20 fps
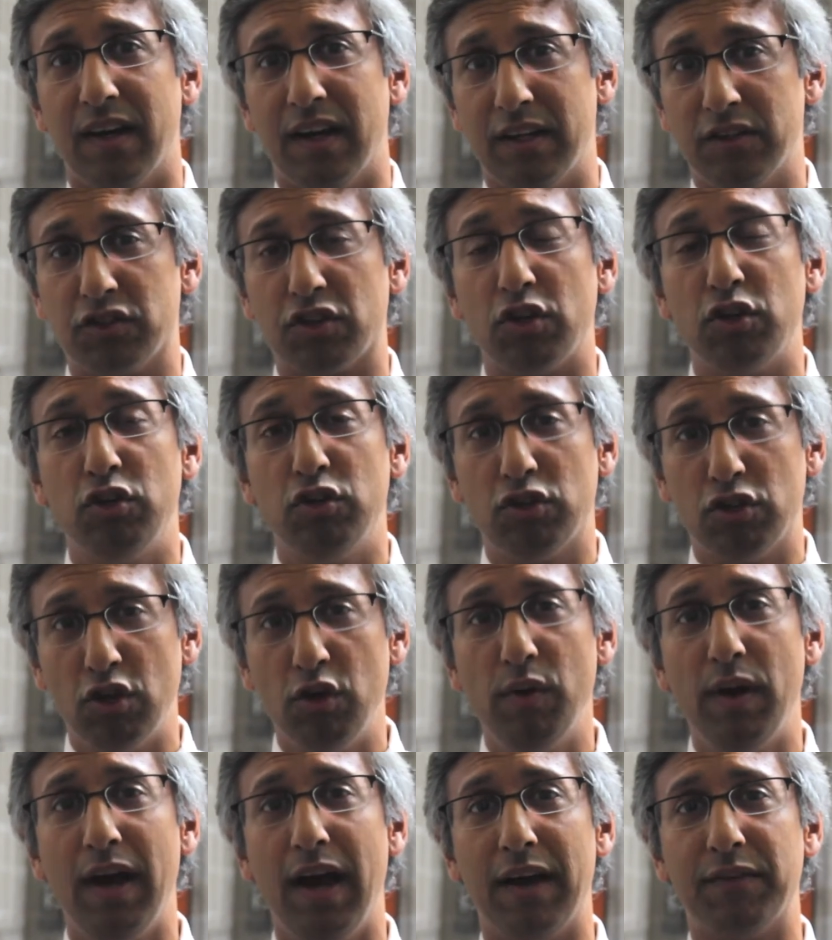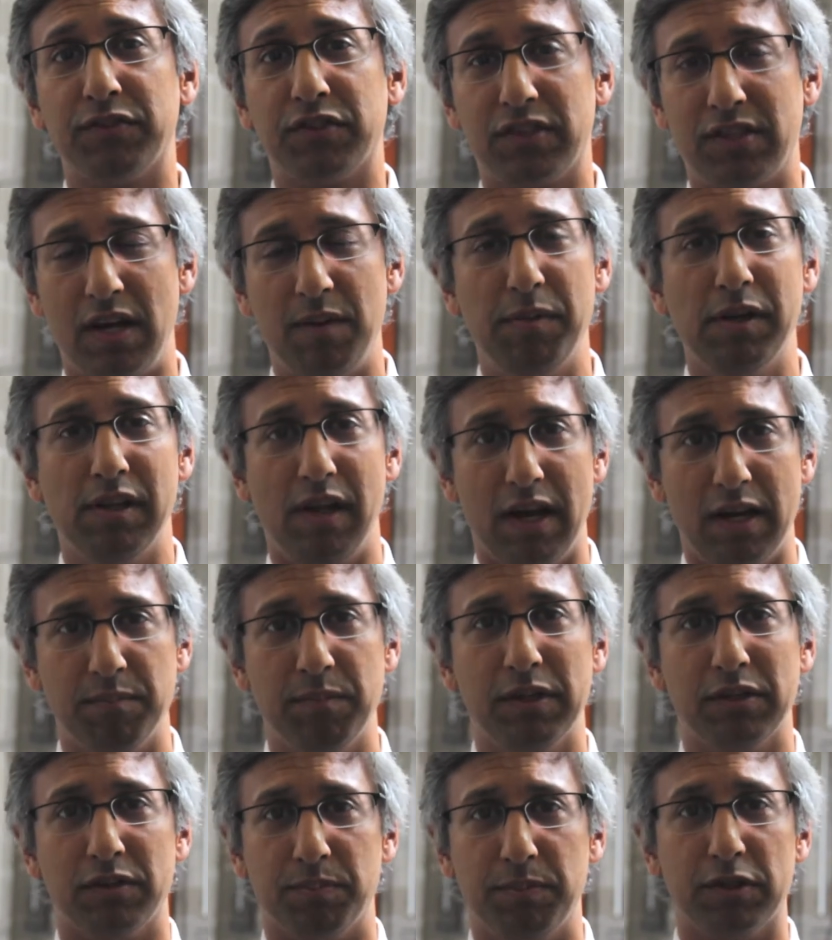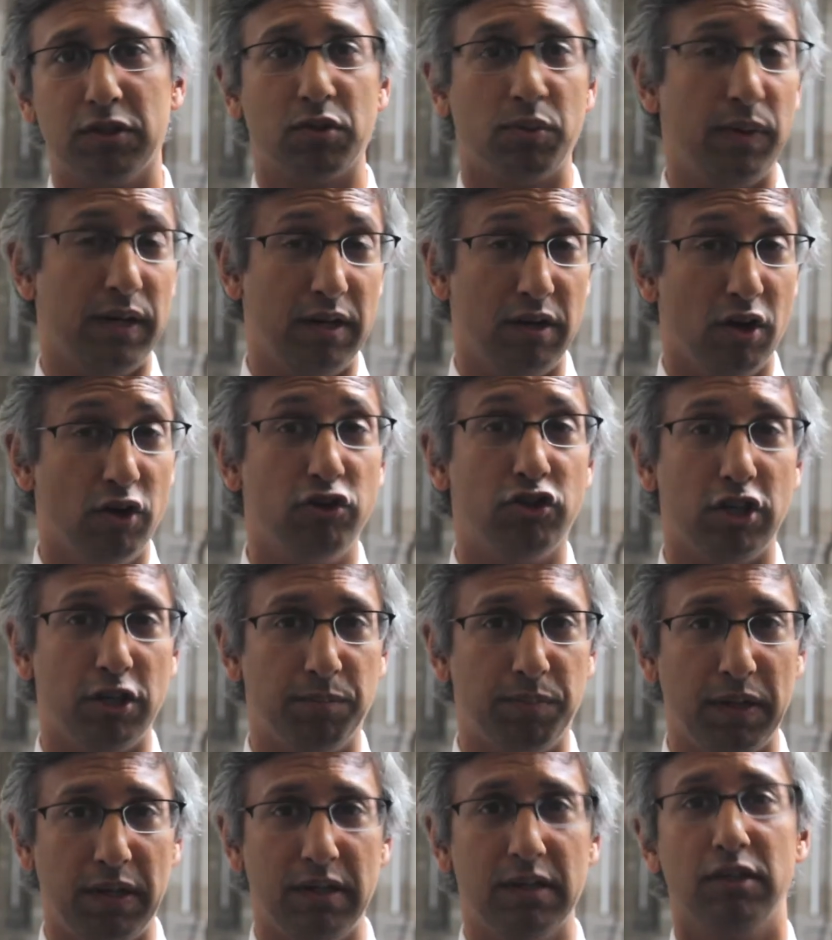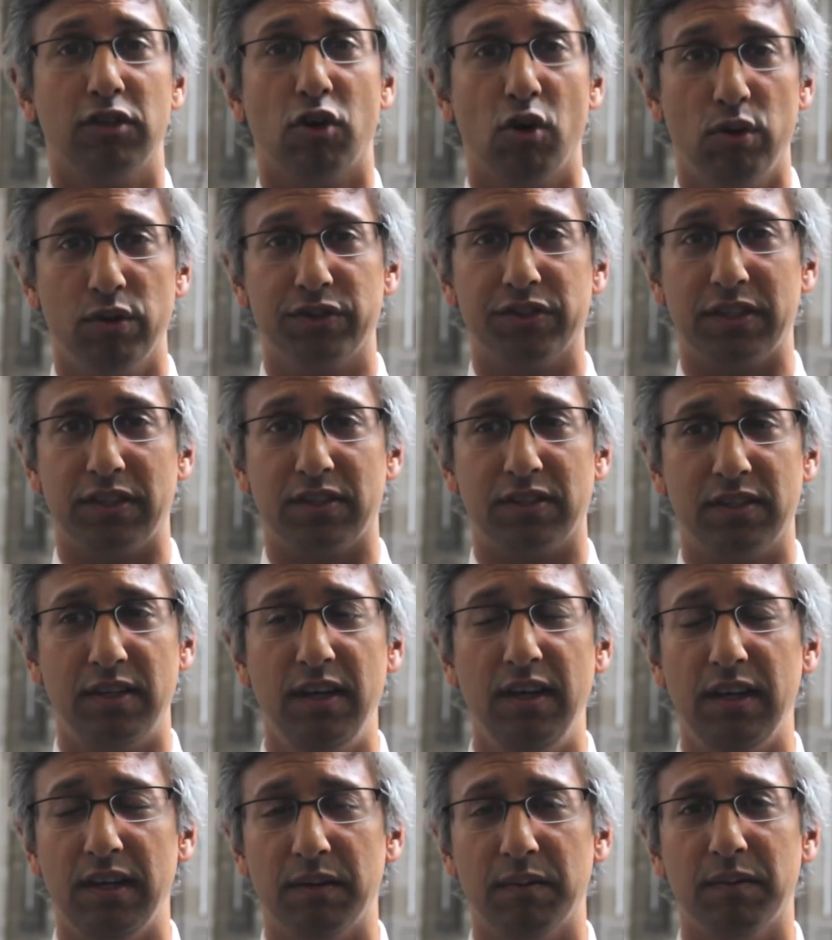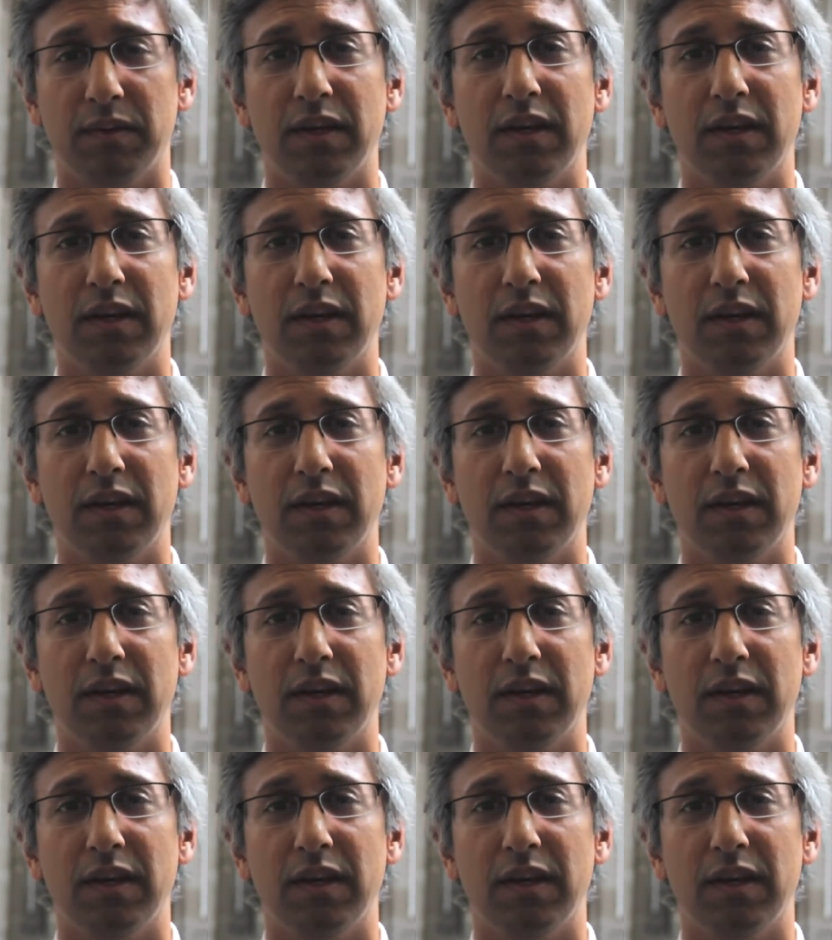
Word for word: And so you do have some alignment between OGP and Goal 16.